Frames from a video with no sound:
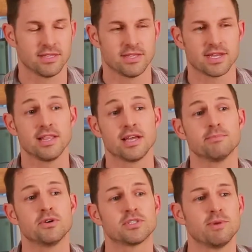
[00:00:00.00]
The thing I like
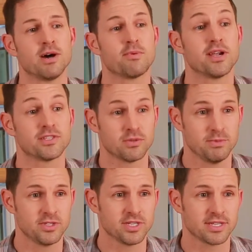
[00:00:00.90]
most about Pressler
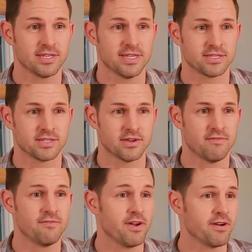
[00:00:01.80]
Music is they're
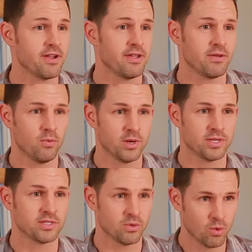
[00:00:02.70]
very
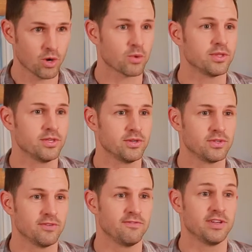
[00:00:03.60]
willing to work with you
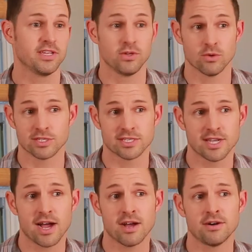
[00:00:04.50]
to fit your
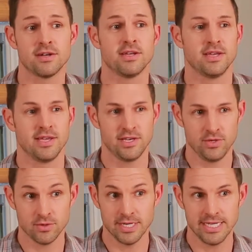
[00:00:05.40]
style and
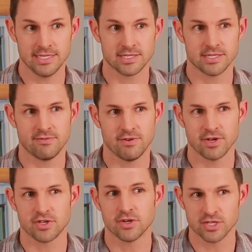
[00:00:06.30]
your needs, and they're
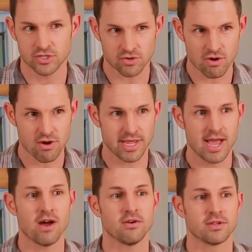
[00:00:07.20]
very good at drawing
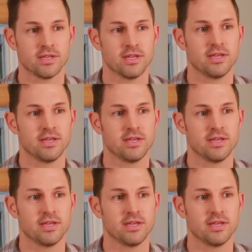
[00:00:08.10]
out